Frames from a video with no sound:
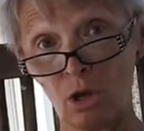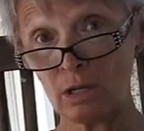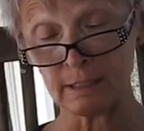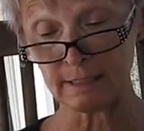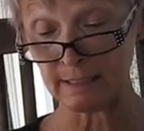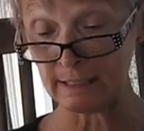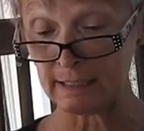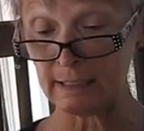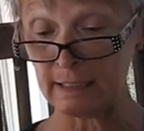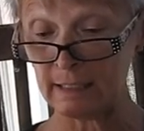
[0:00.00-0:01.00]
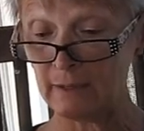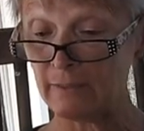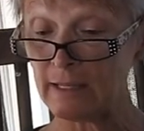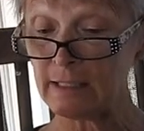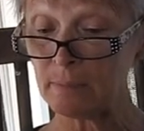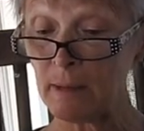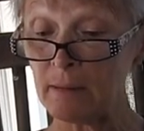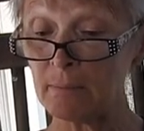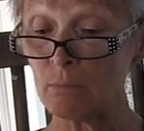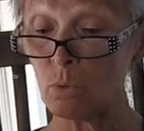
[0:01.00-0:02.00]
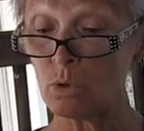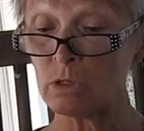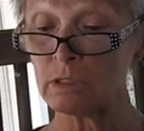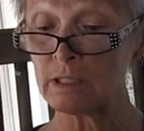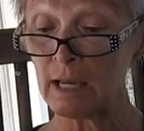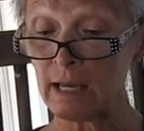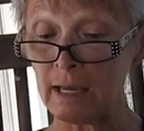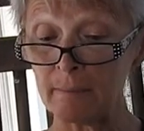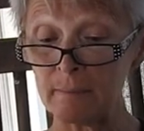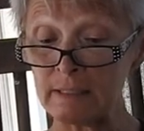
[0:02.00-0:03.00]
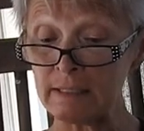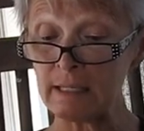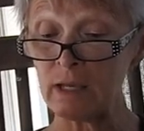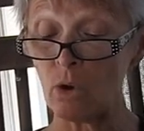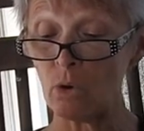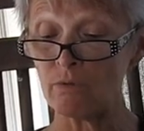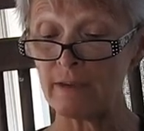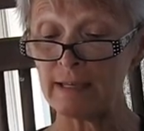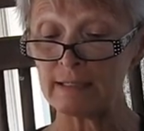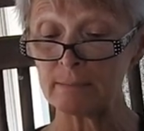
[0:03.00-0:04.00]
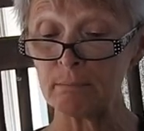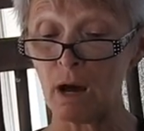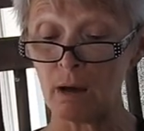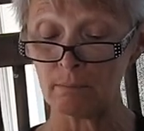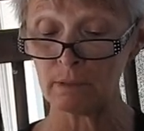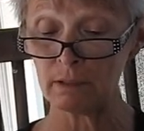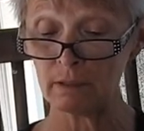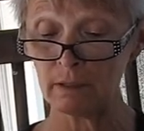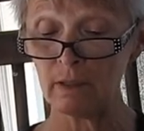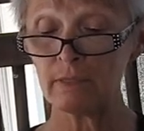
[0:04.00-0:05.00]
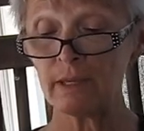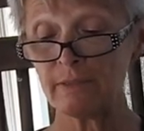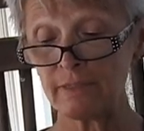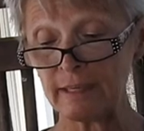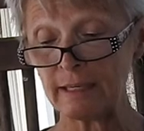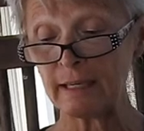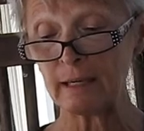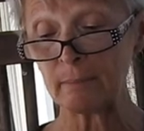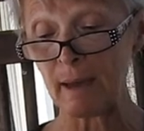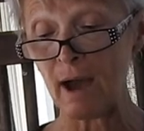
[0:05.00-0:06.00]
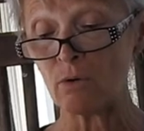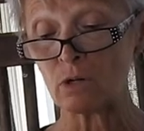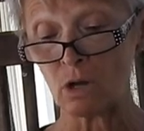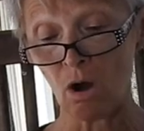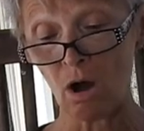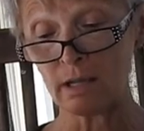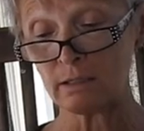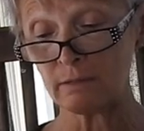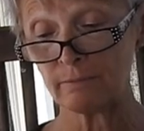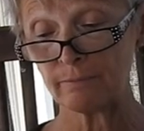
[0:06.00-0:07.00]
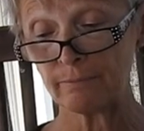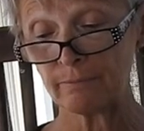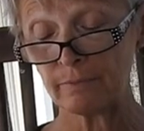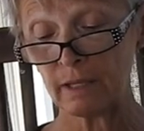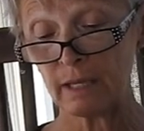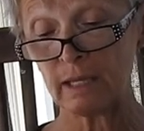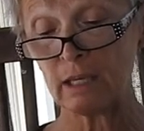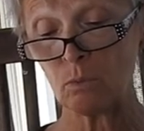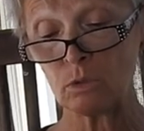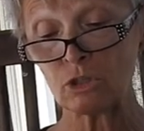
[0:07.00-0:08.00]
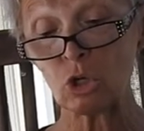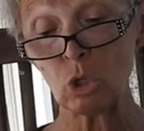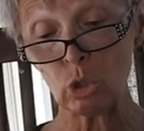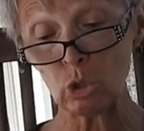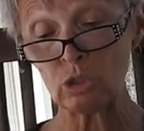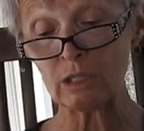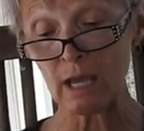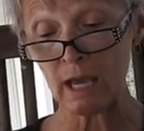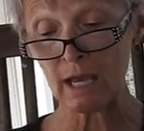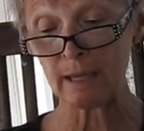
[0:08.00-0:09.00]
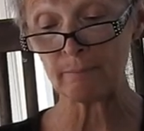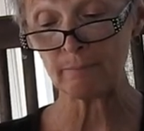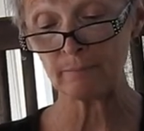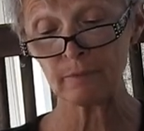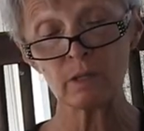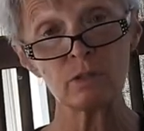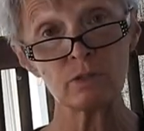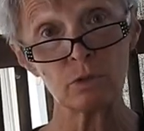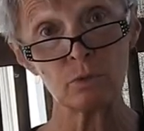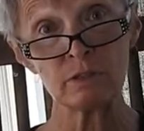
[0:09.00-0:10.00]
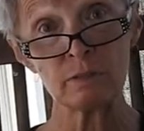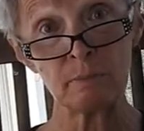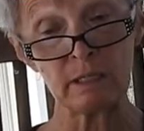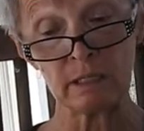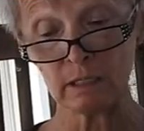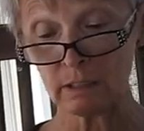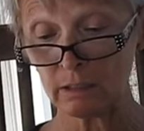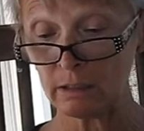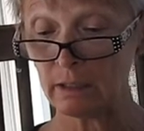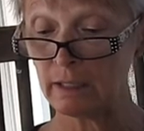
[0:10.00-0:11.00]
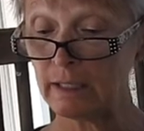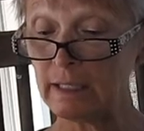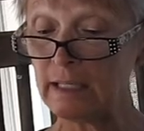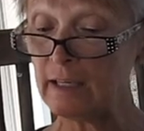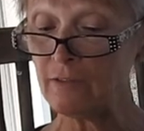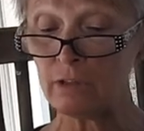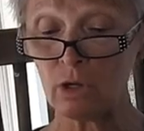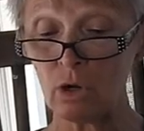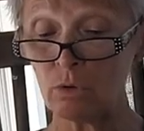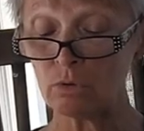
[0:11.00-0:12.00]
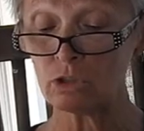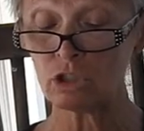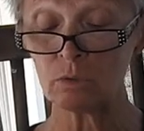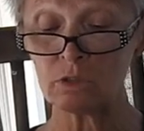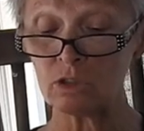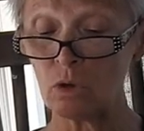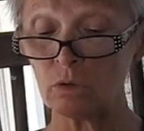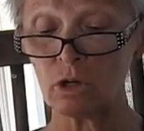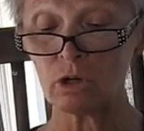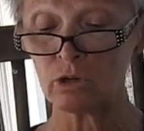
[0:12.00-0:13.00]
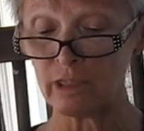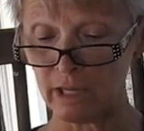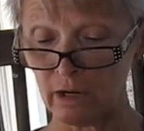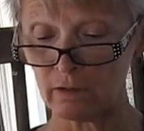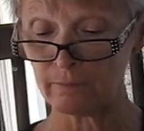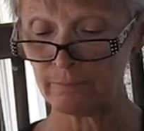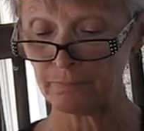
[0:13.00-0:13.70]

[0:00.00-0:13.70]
honesty, they spent more time missing Ove's mum than thinking about God. It was her time, so to speak, even though she was no longer there.